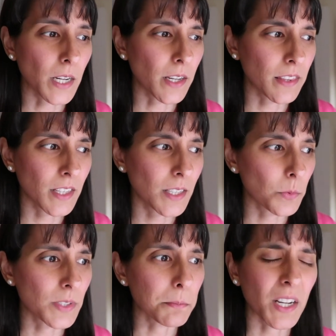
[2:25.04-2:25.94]
I think
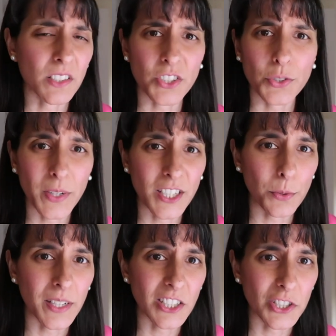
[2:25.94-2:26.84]
it was March twenty
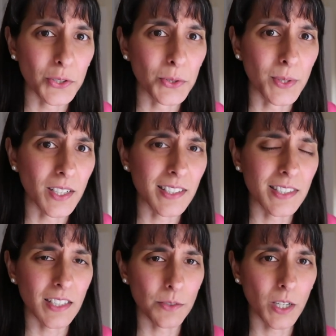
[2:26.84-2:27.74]
twenty-two that I
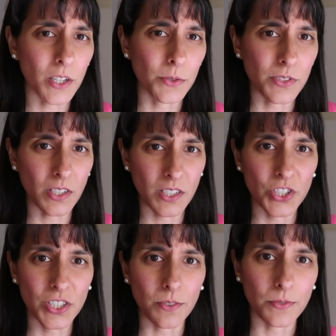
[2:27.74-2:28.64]
said Rahu's going to
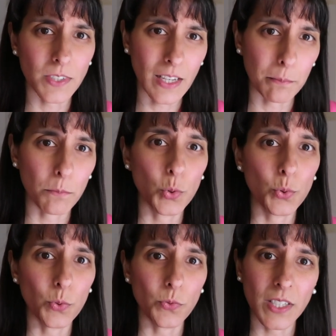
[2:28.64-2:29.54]
shift and
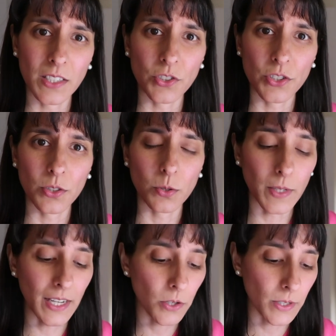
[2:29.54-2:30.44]
move
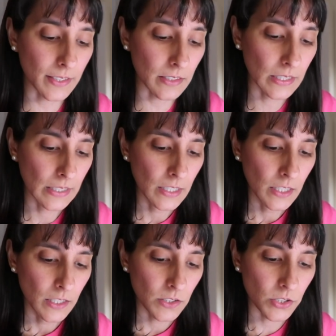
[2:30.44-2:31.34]
into Aries.
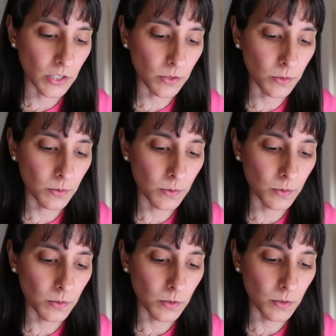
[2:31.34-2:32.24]

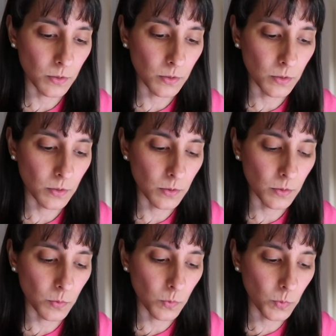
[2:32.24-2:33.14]
So
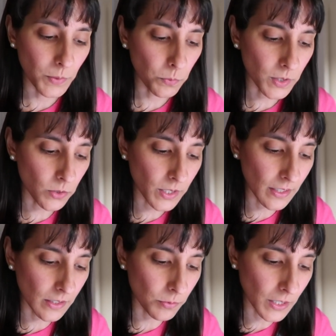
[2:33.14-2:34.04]
when we're
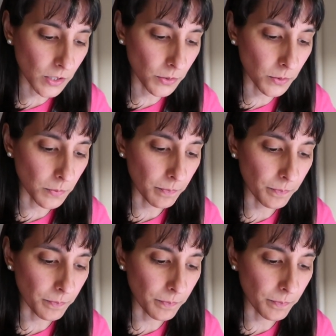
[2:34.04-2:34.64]
looking at Rahu,